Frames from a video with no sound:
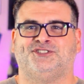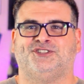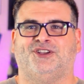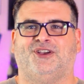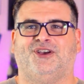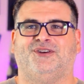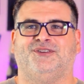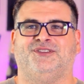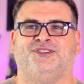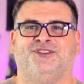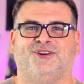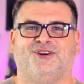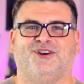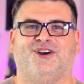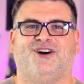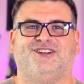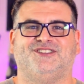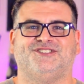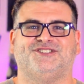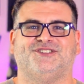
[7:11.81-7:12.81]
So
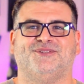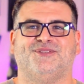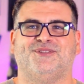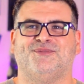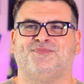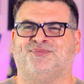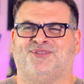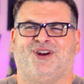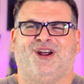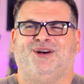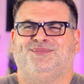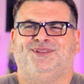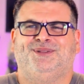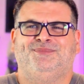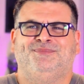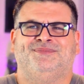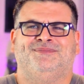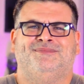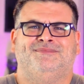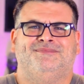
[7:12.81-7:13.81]
you're also the
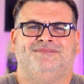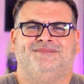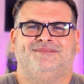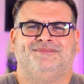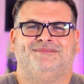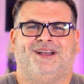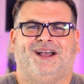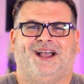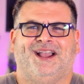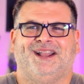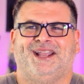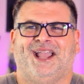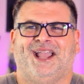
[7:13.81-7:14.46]
problem? I